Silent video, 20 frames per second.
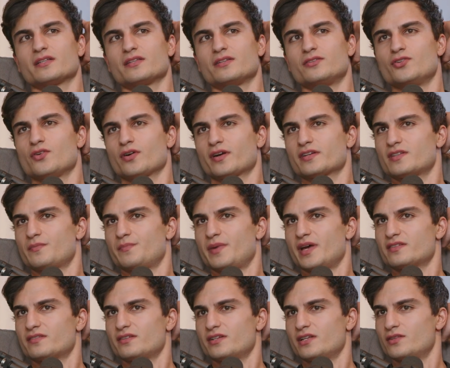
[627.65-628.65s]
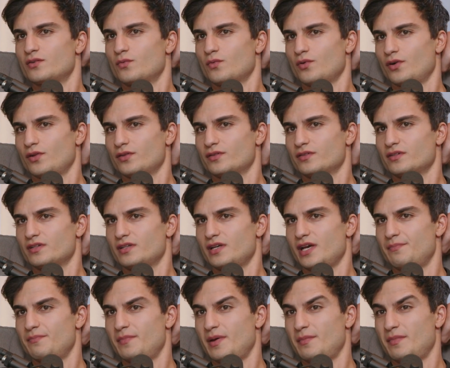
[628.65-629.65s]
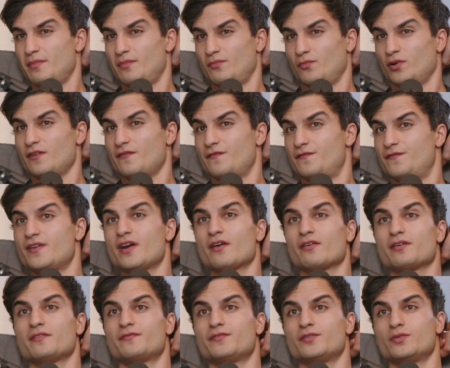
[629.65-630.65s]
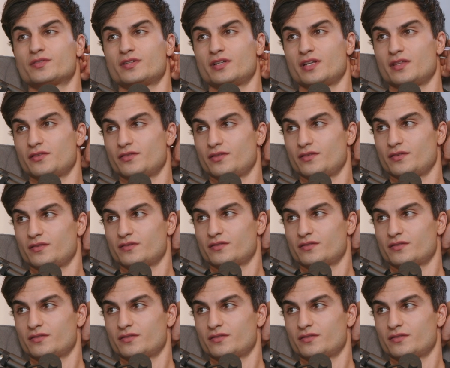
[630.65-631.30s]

New York is the best city in the world and one of very few city in,